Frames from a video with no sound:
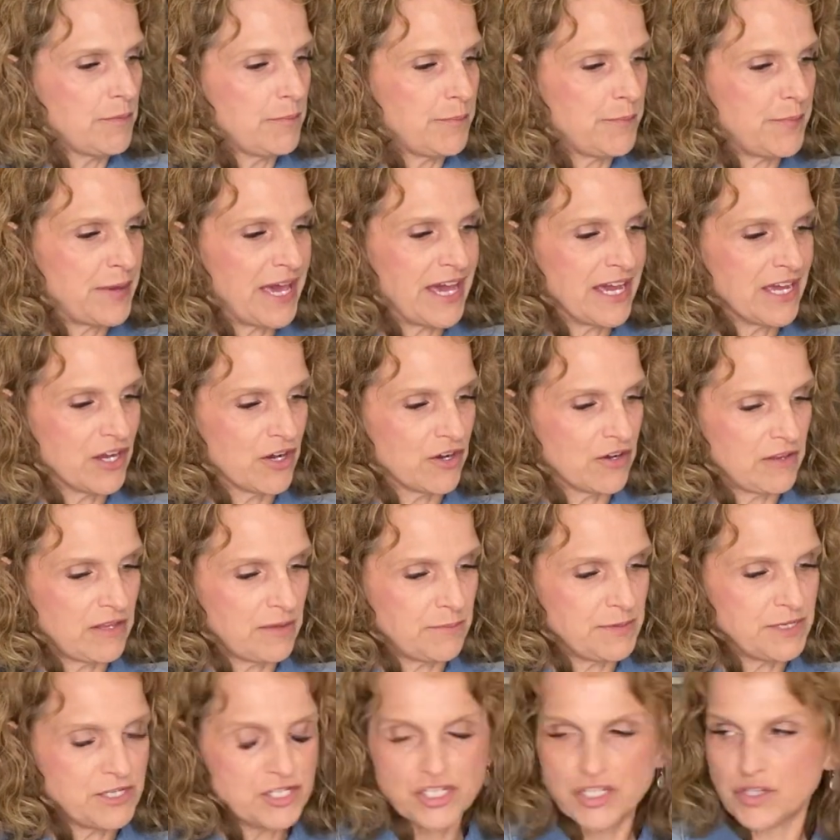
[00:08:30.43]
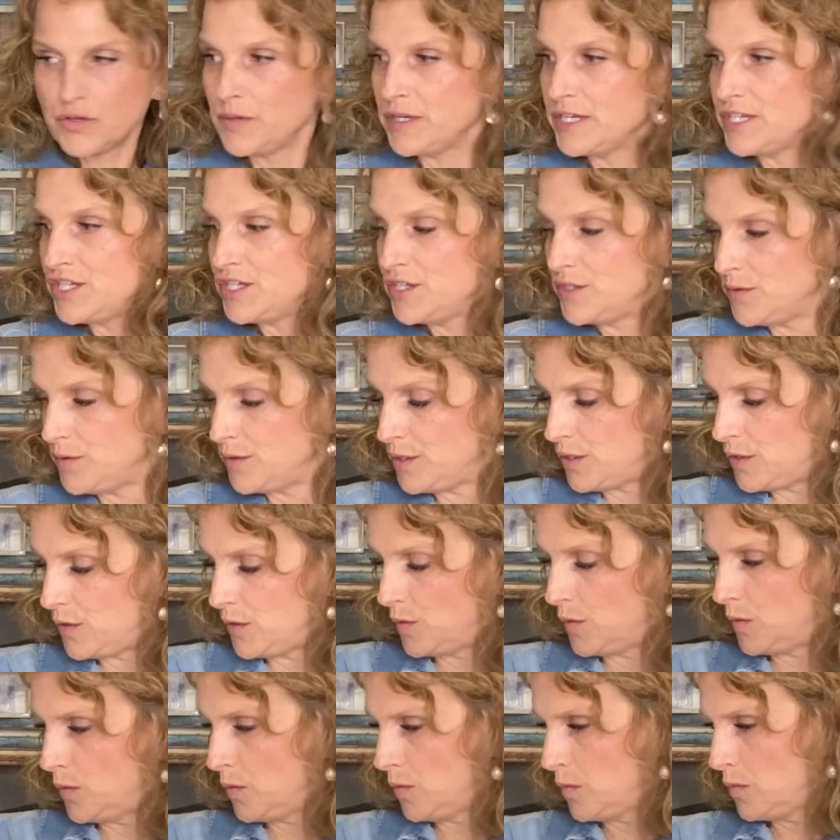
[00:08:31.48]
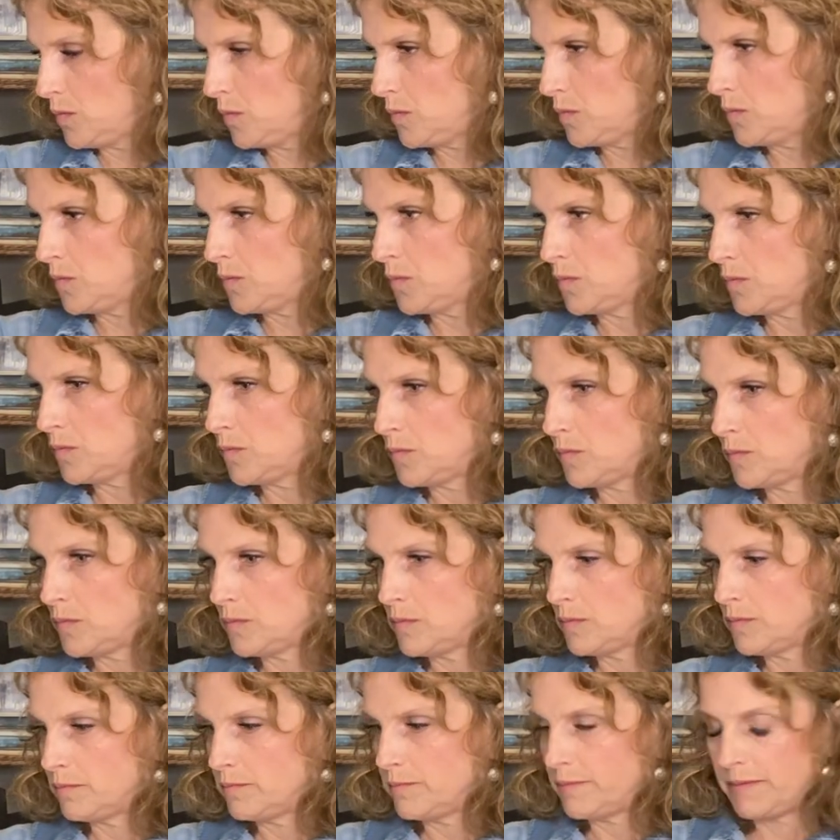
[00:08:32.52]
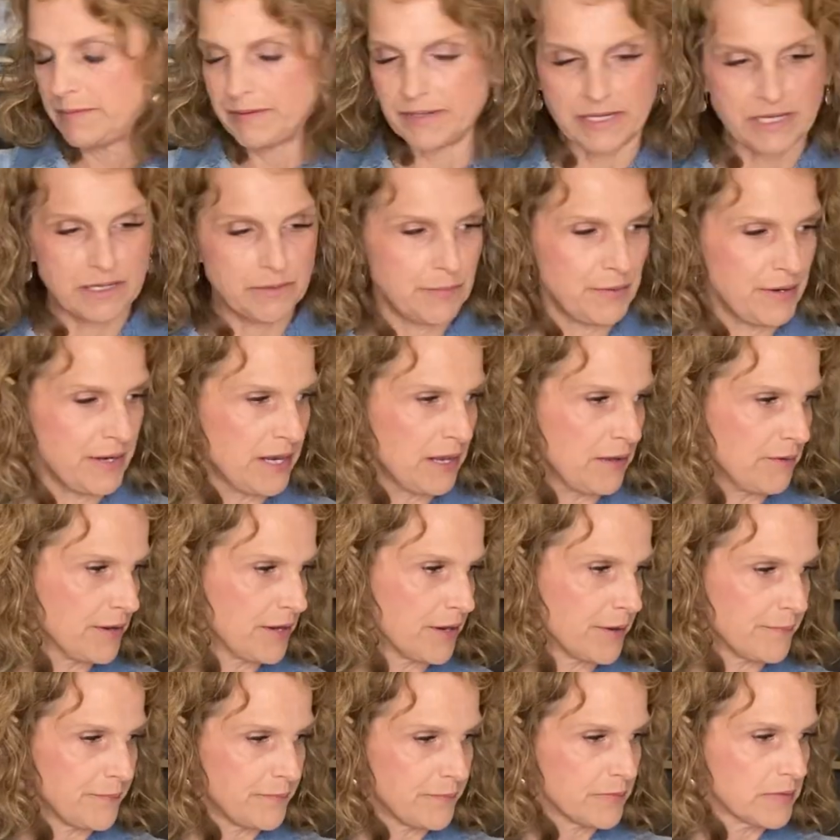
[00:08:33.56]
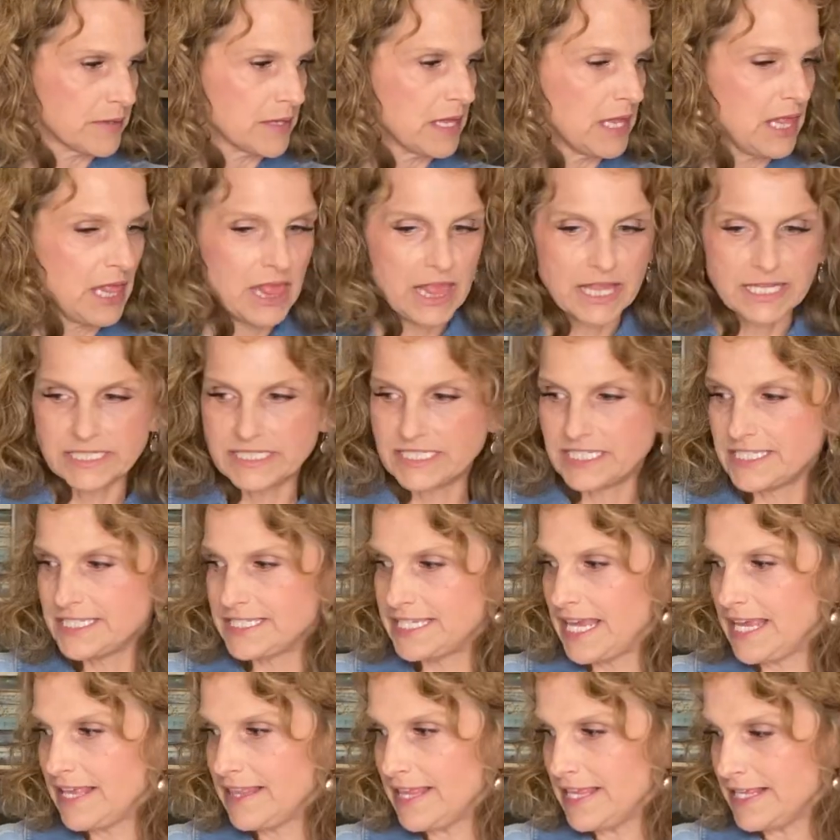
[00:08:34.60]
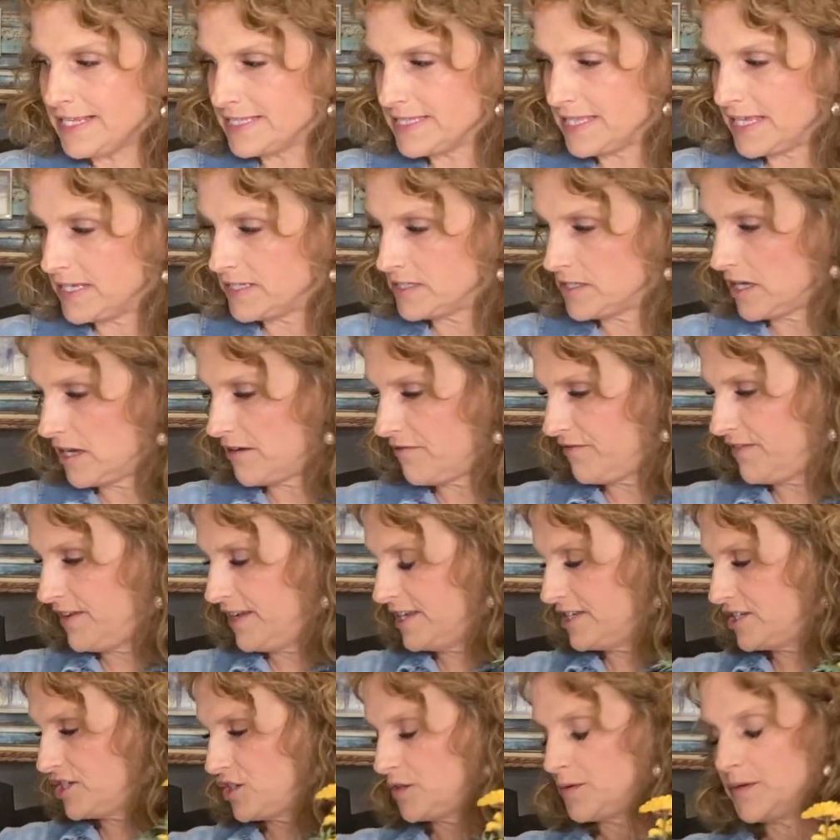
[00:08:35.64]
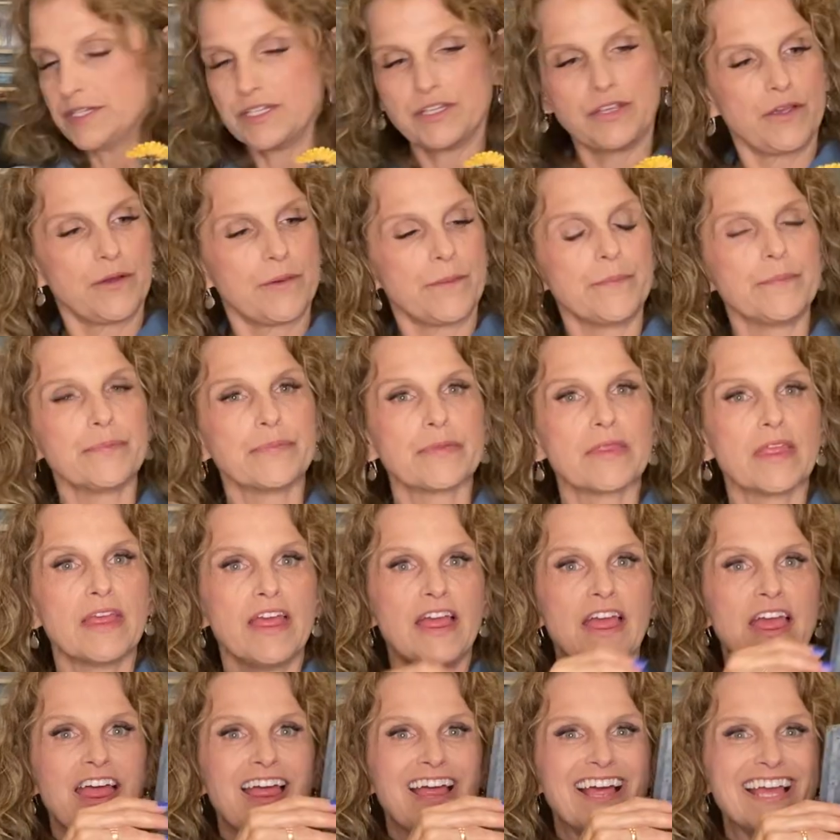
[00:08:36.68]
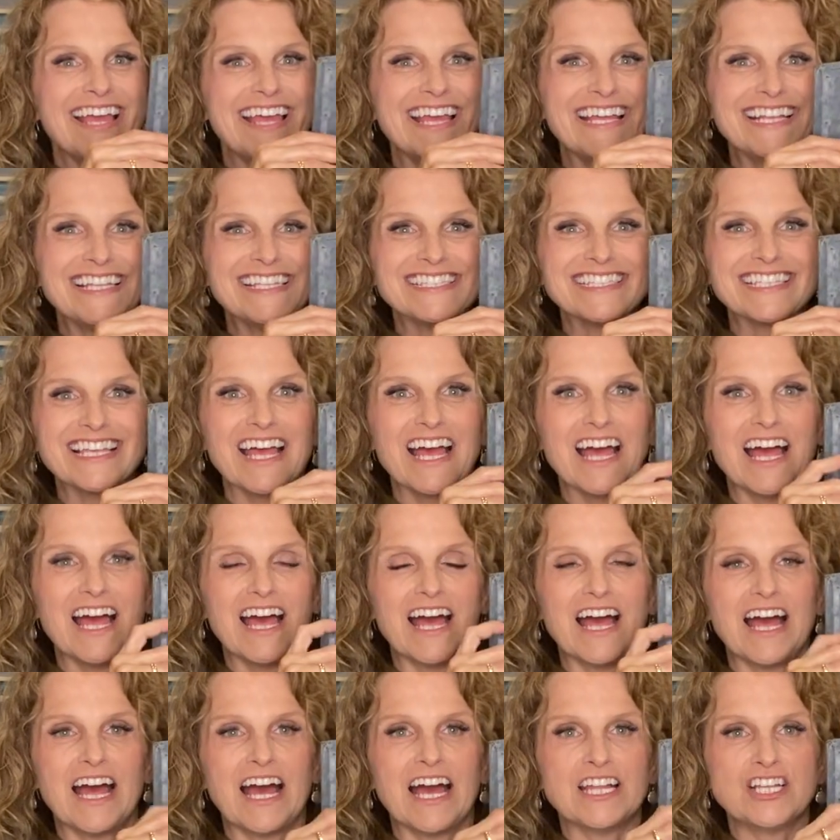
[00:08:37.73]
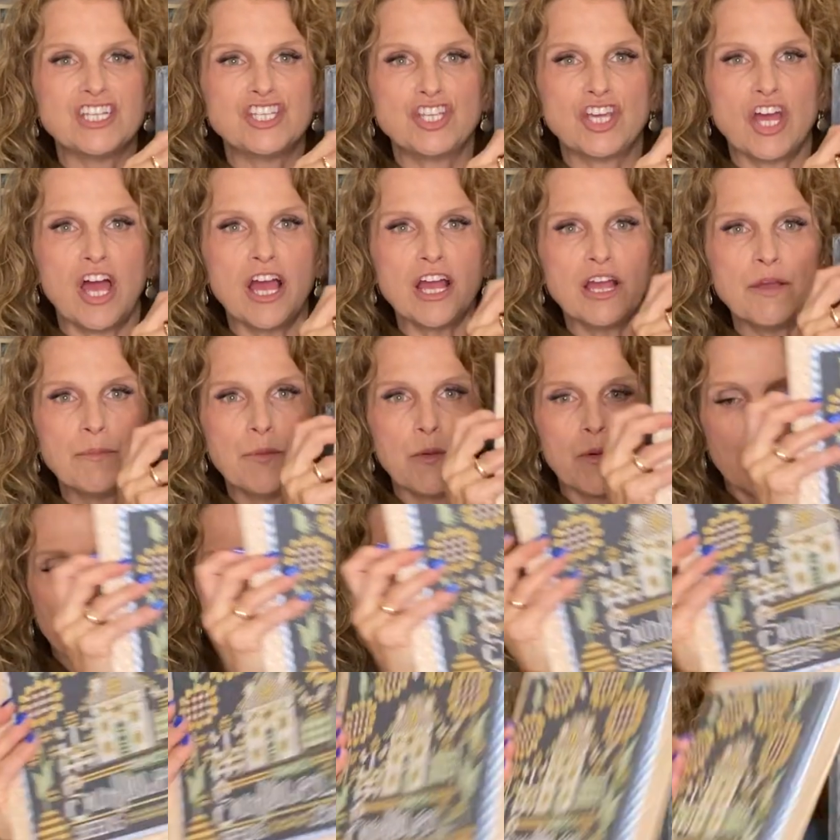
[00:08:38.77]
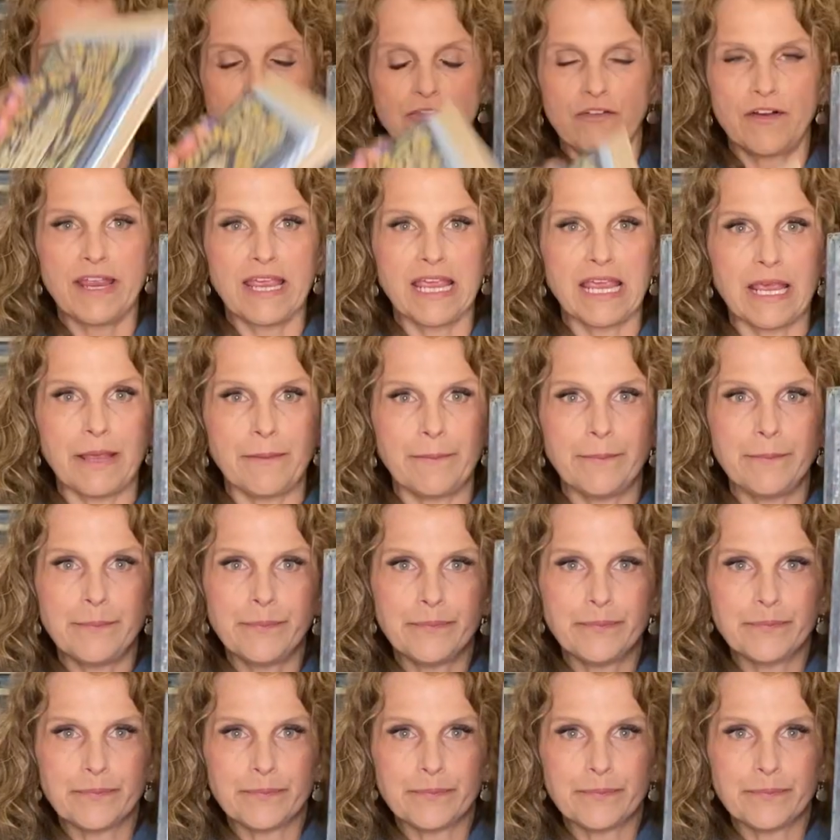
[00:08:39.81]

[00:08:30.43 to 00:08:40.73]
backer. Let me show it to you. We didn't bring it out here. Let's just take these things off and I'll show it to you. It's a chalkboard frame.